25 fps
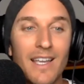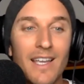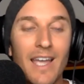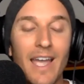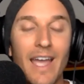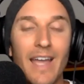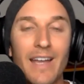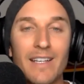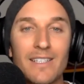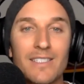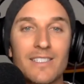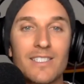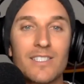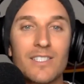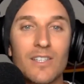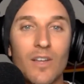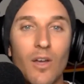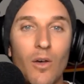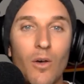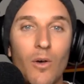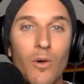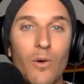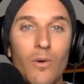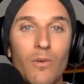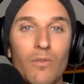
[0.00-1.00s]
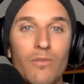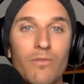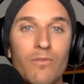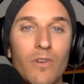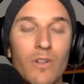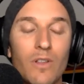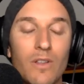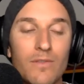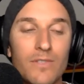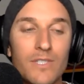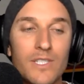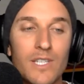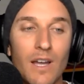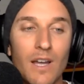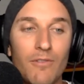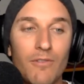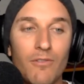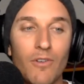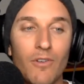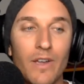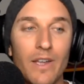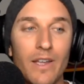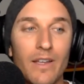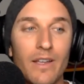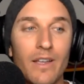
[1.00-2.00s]
and it's so full of
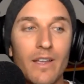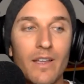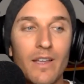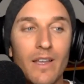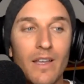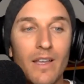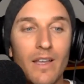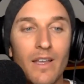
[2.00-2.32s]
suffering